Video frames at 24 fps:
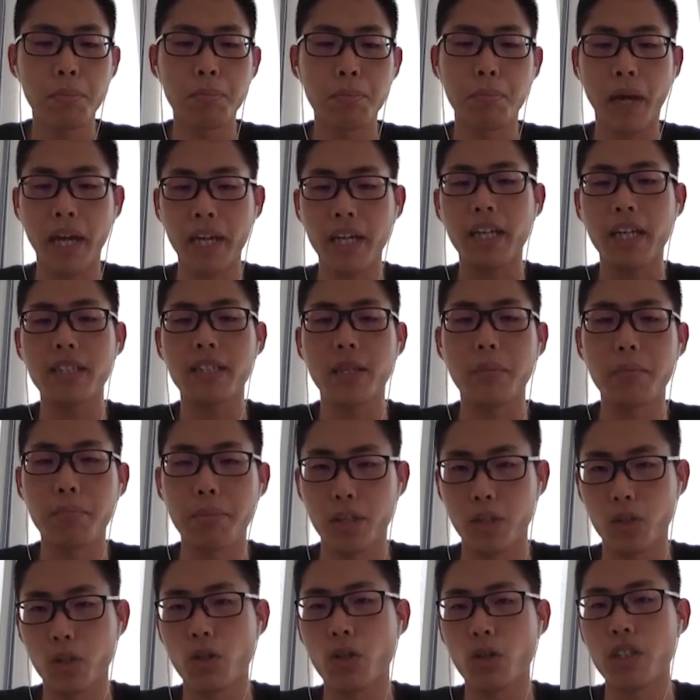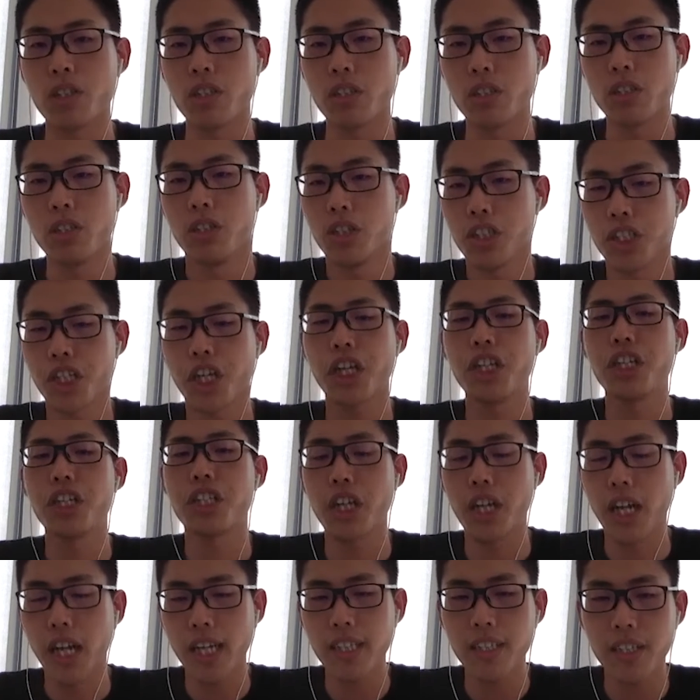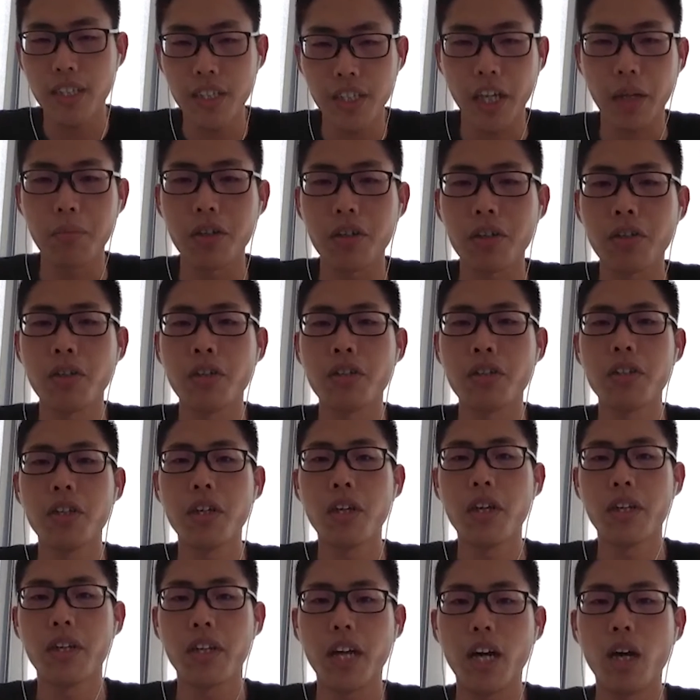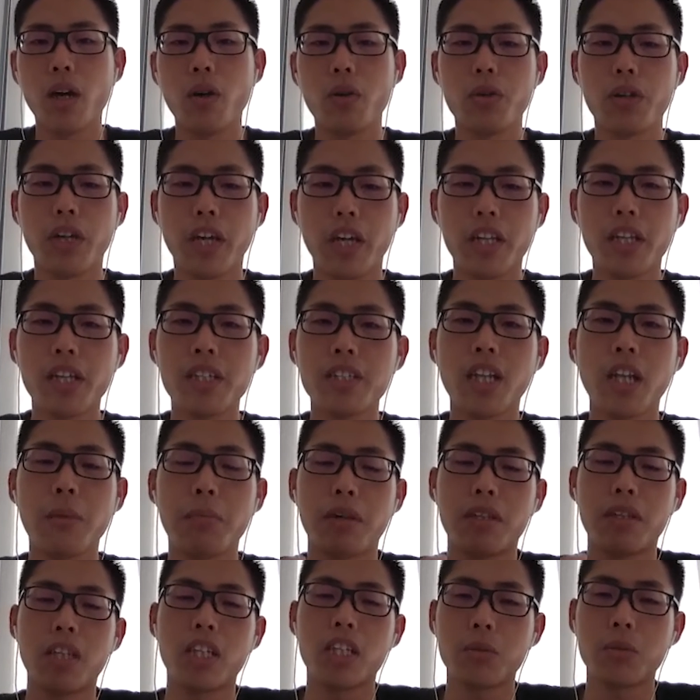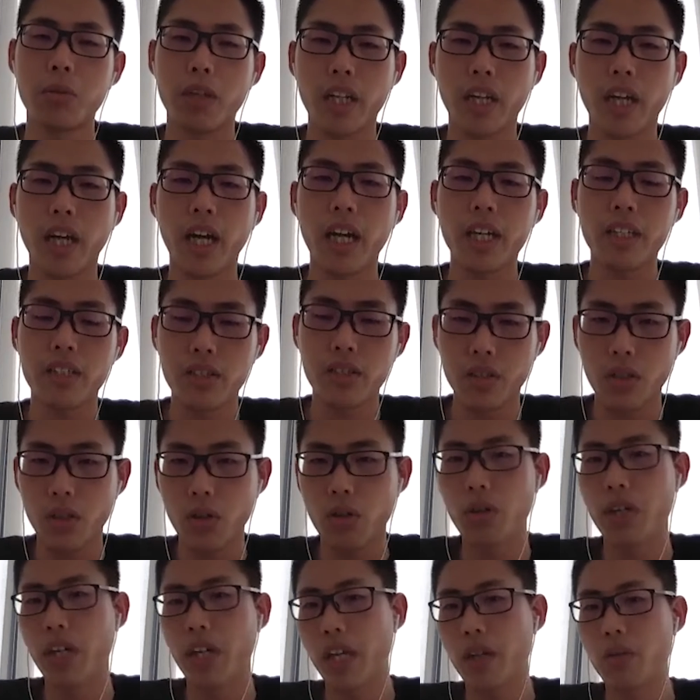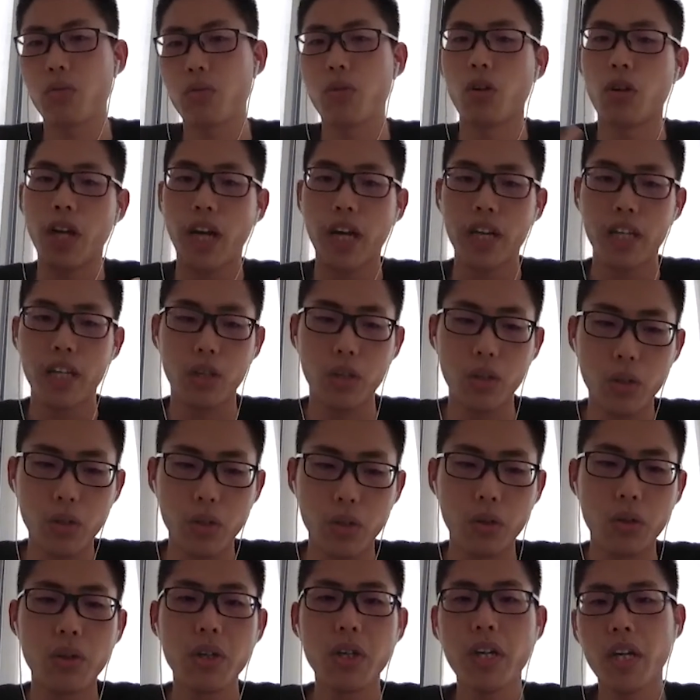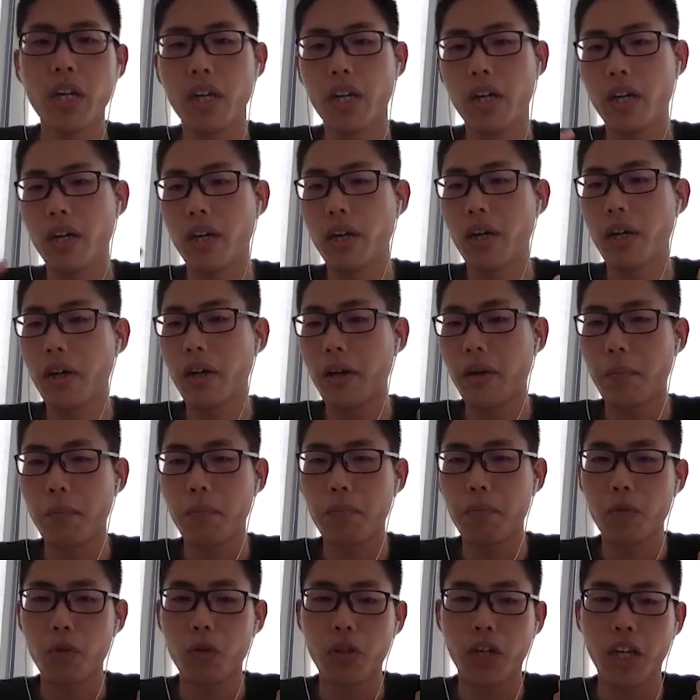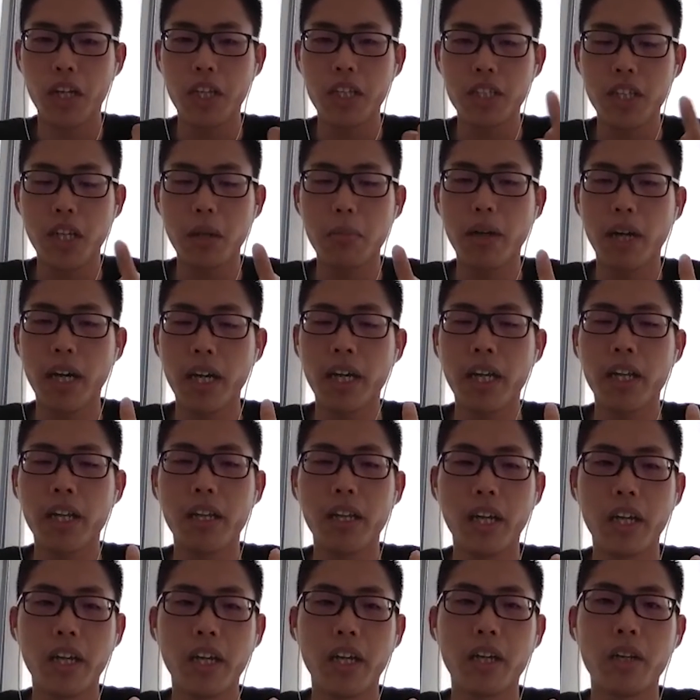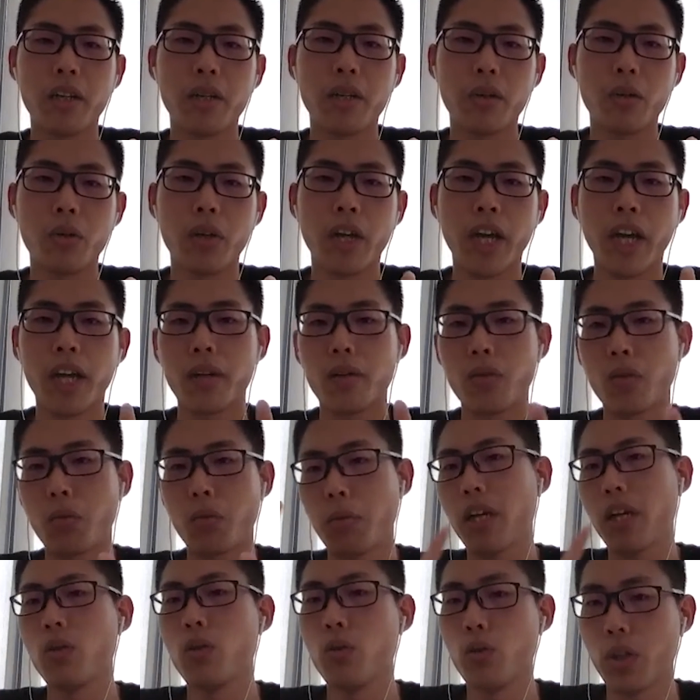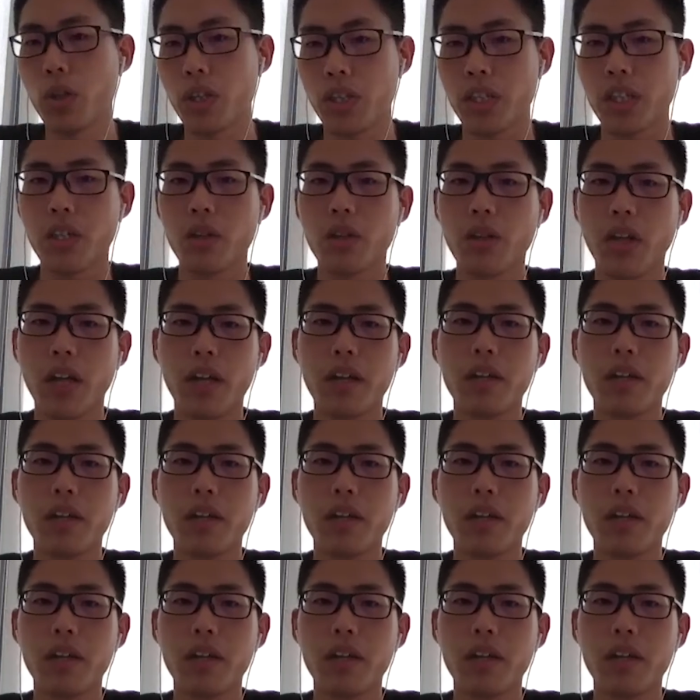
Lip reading: Binance and BitTorrent changed the landscape because now you can easily participate in an ICO again called IEO. You can easily buy it and then you get to make a good return,